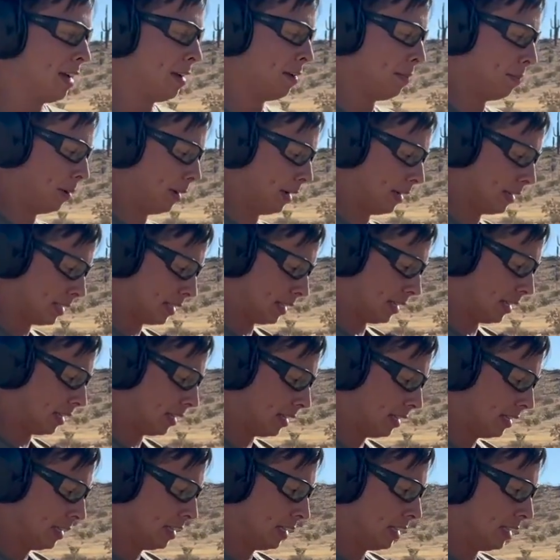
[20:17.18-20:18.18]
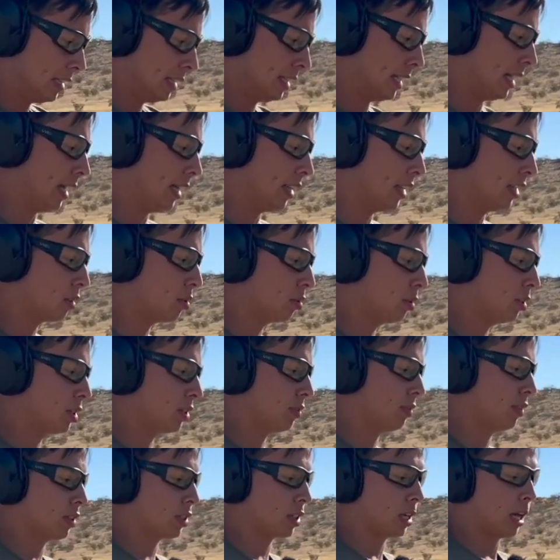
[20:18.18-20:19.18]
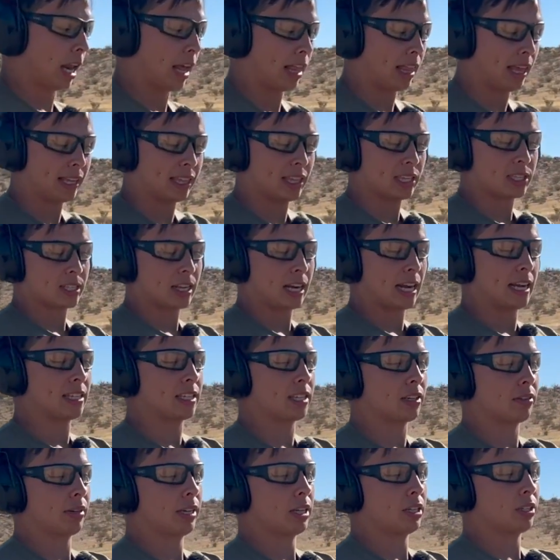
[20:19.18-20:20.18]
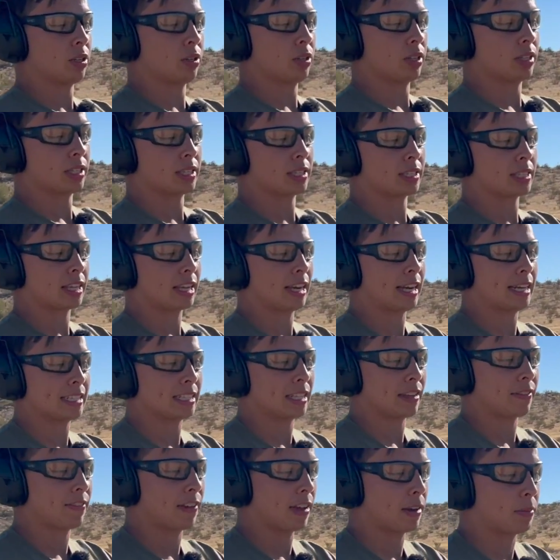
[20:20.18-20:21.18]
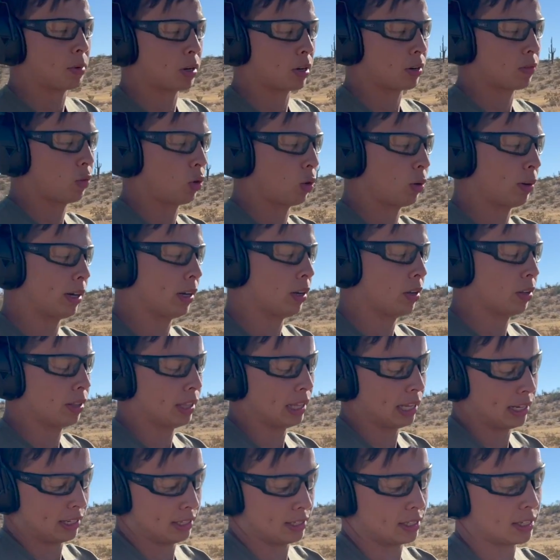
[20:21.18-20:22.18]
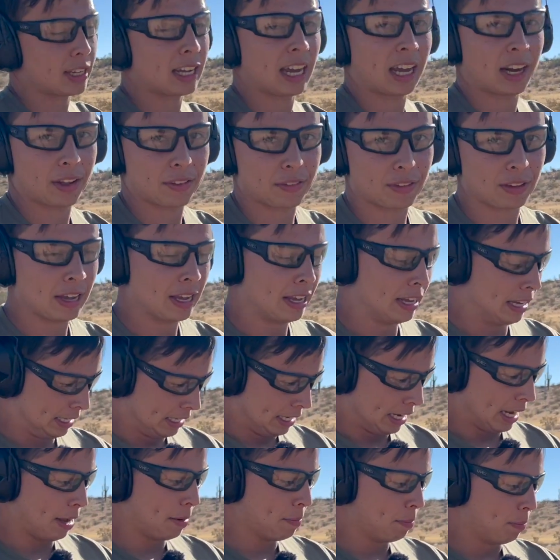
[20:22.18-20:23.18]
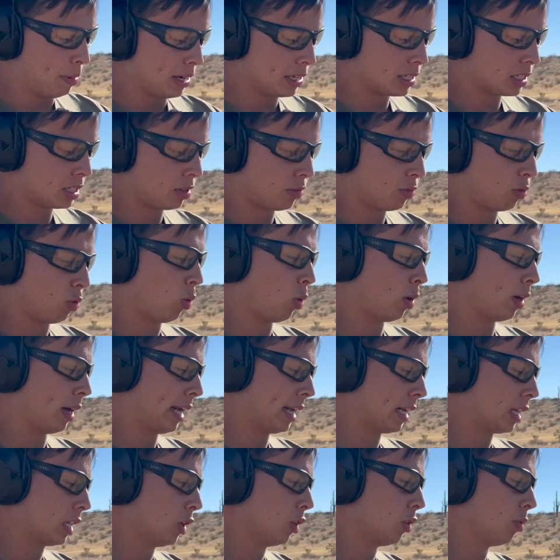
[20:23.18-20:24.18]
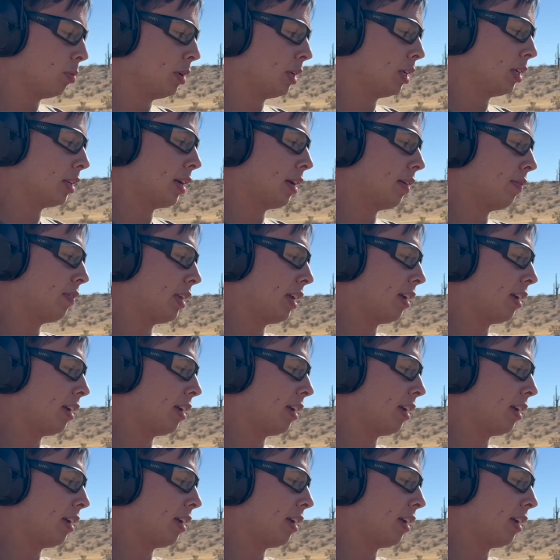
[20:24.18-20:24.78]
But yeah, this one just feels good. I like this Geisley rail too. This is the Geisley Fed Mark IV rail. That is kind of a must for a clone build of the